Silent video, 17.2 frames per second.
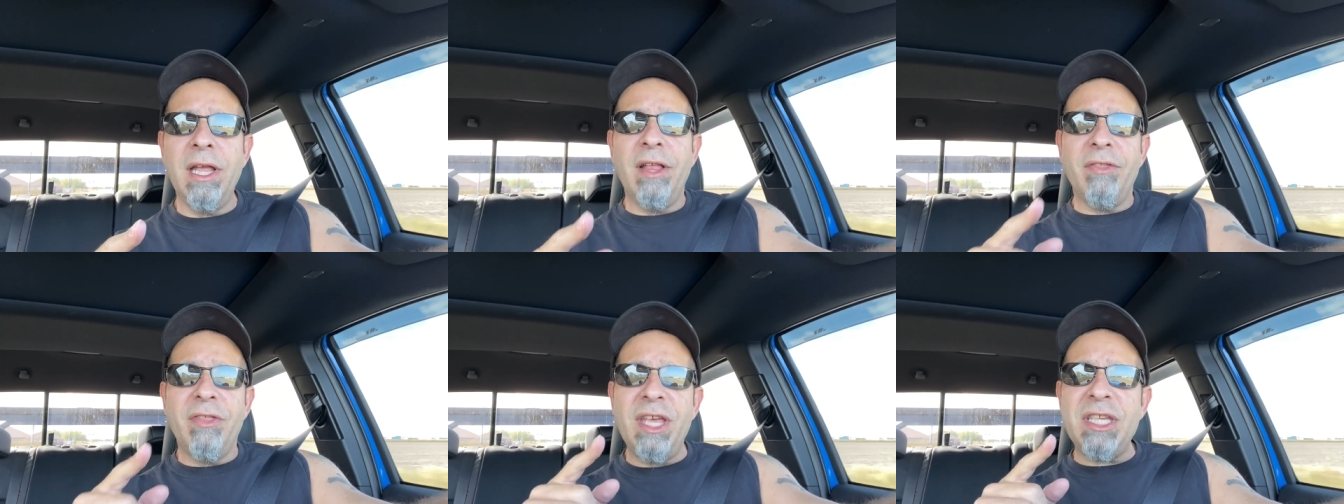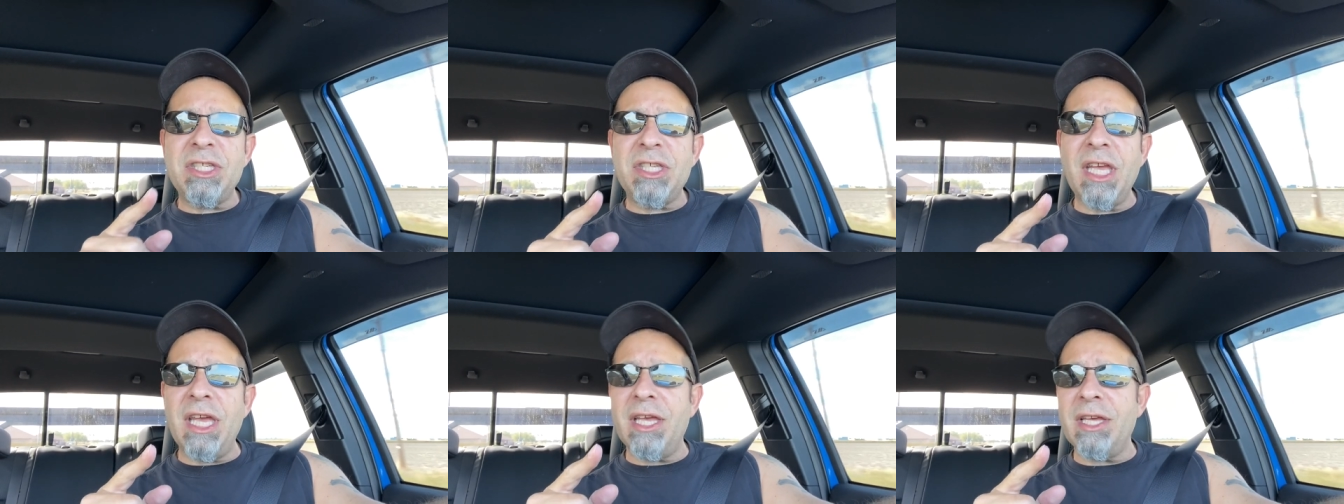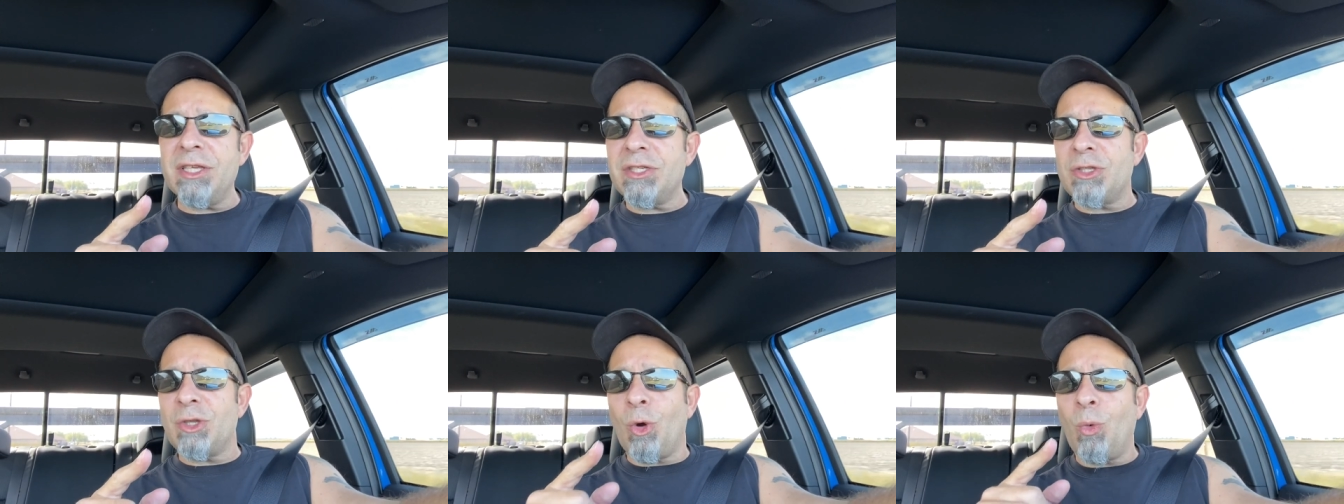This
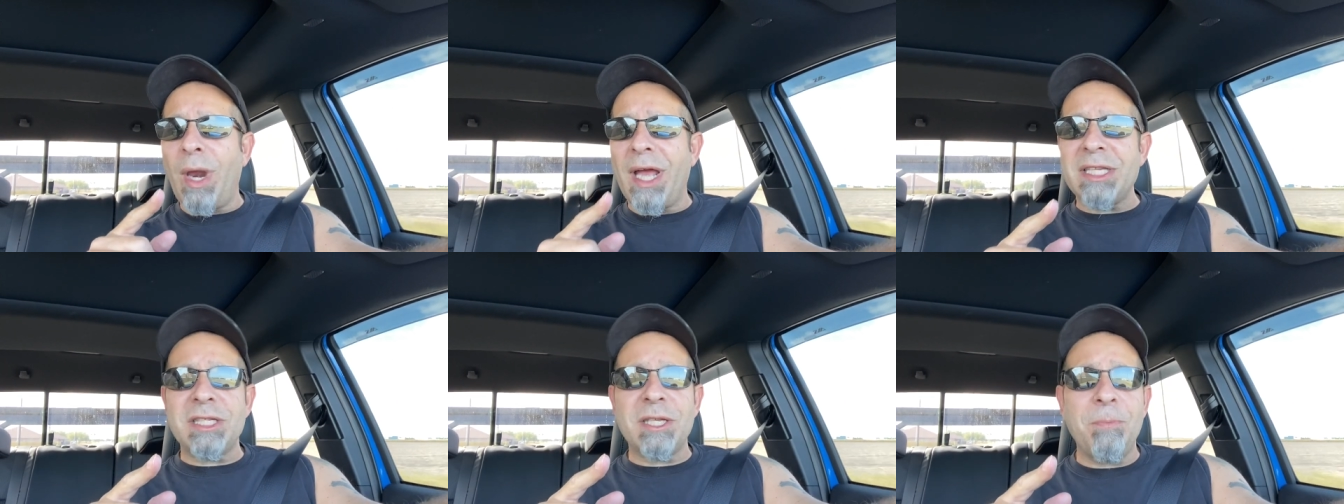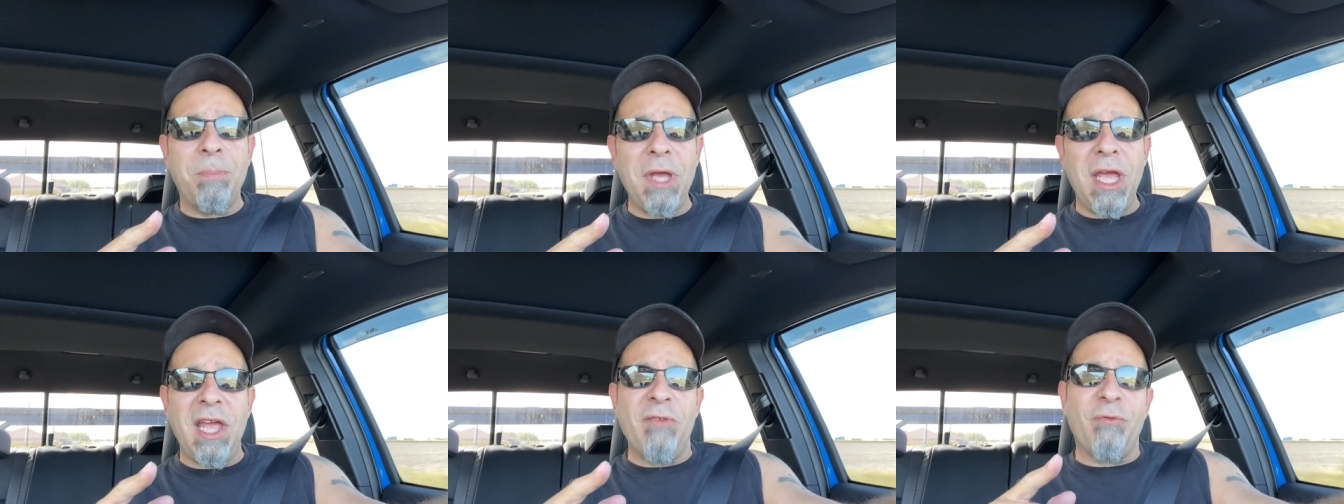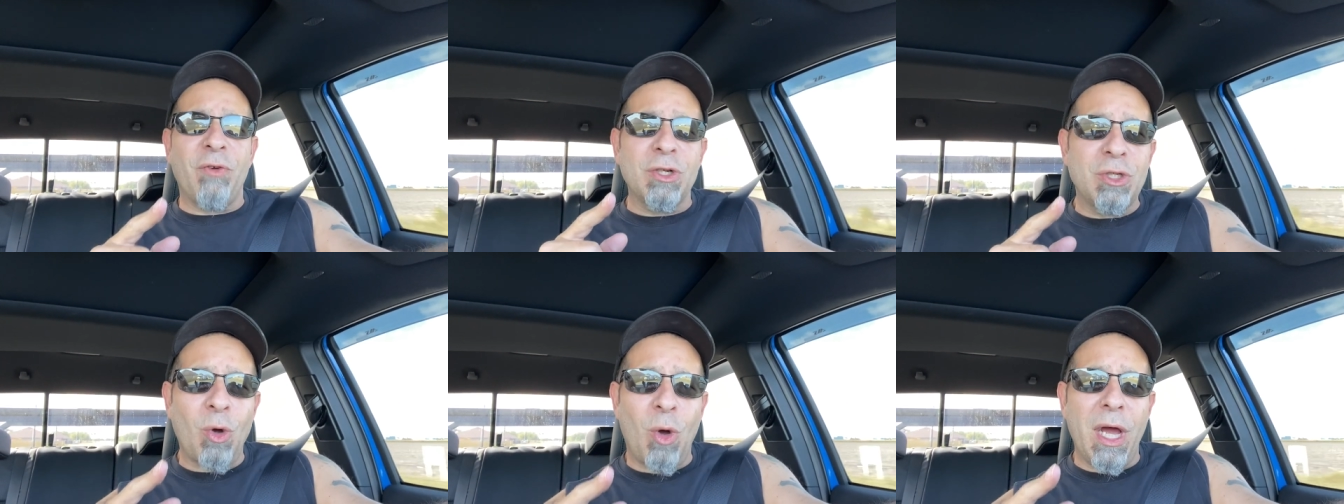is the recipe
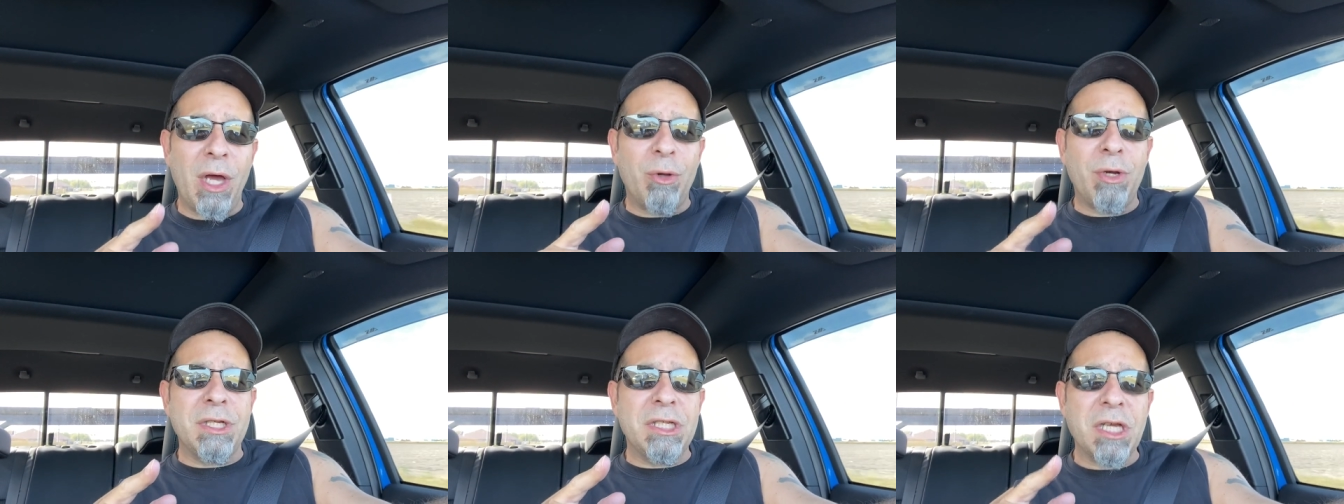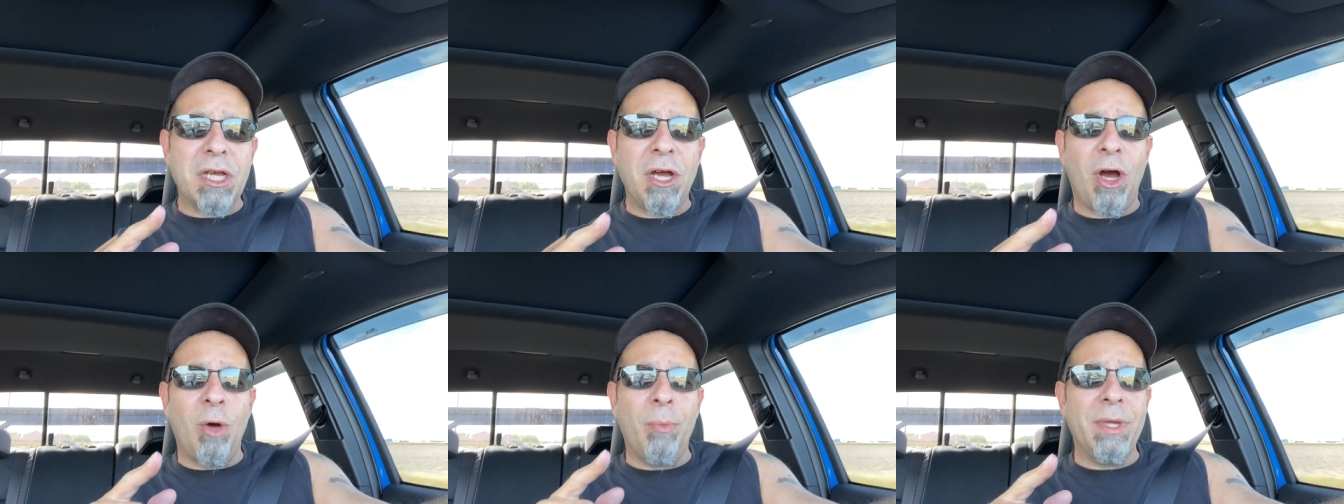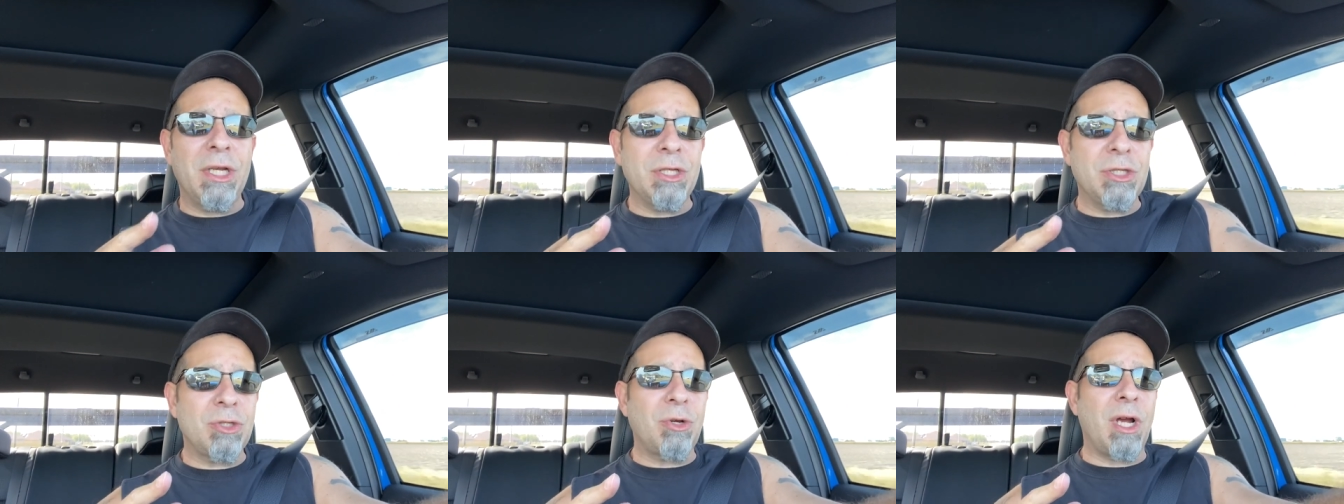for Toyota Tacoma
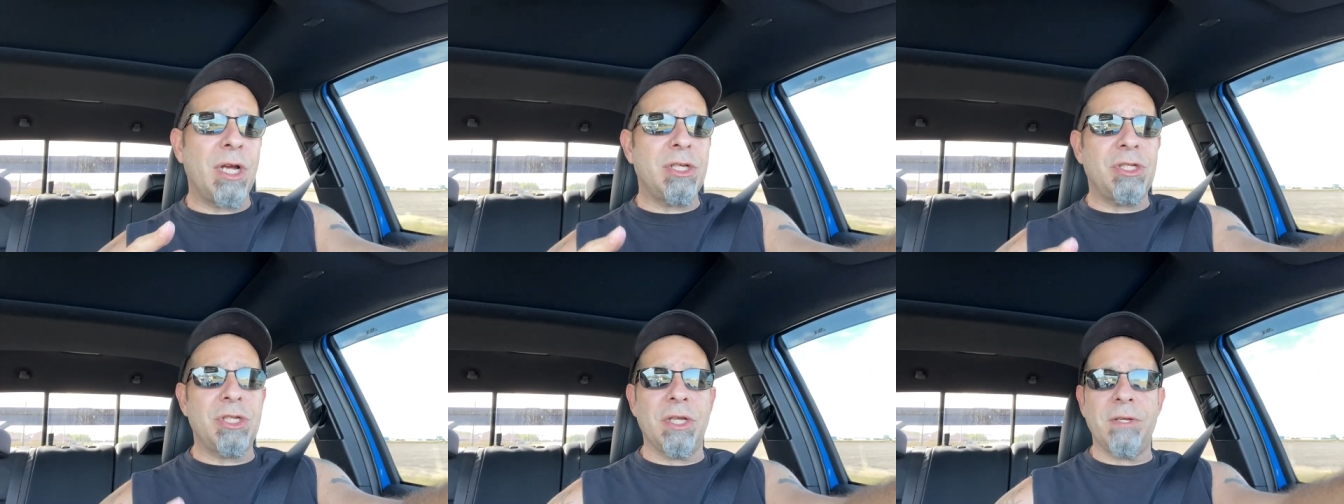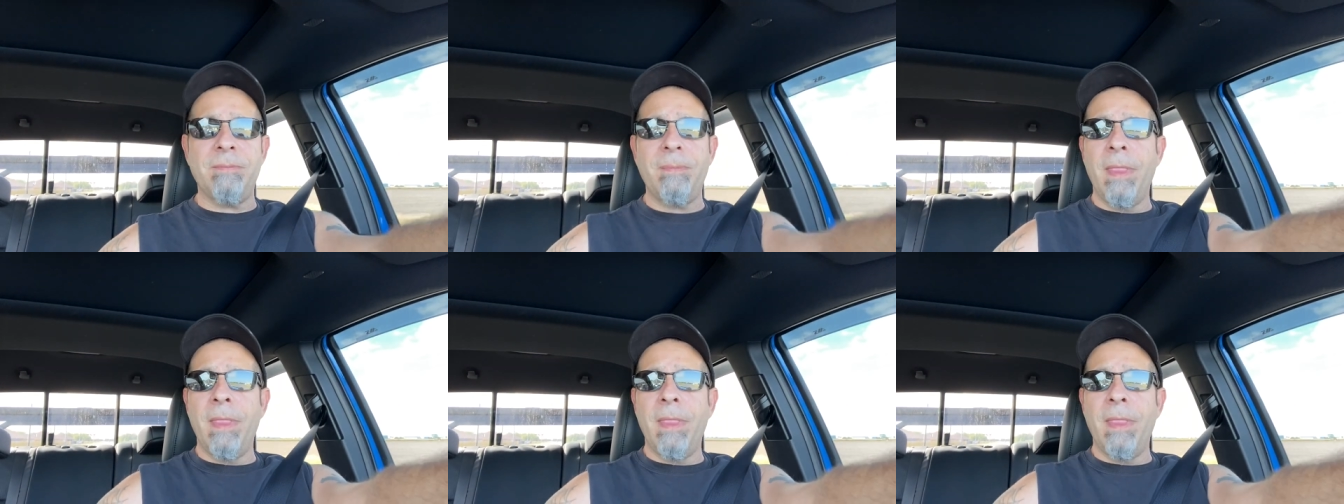destruction.